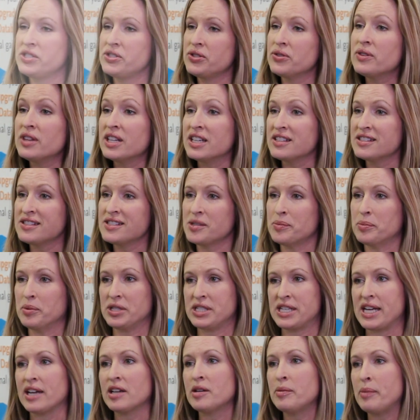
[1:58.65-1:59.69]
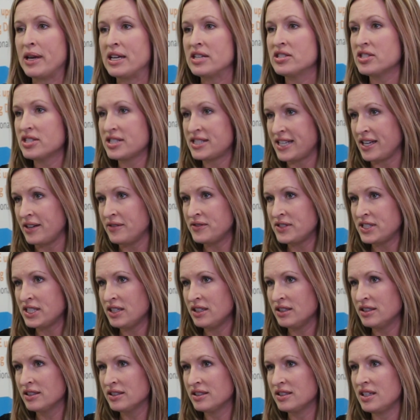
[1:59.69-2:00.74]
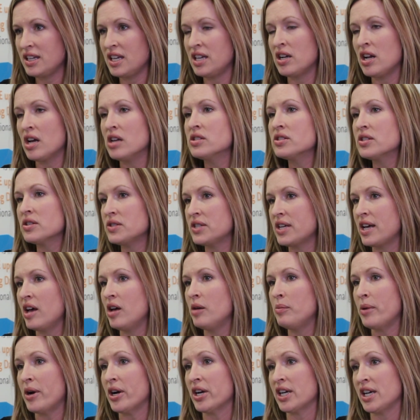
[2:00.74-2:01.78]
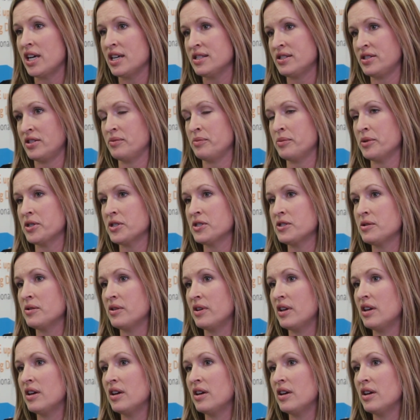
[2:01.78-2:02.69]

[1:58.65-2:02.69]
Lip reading: do this to protect patient safety and also to help our customers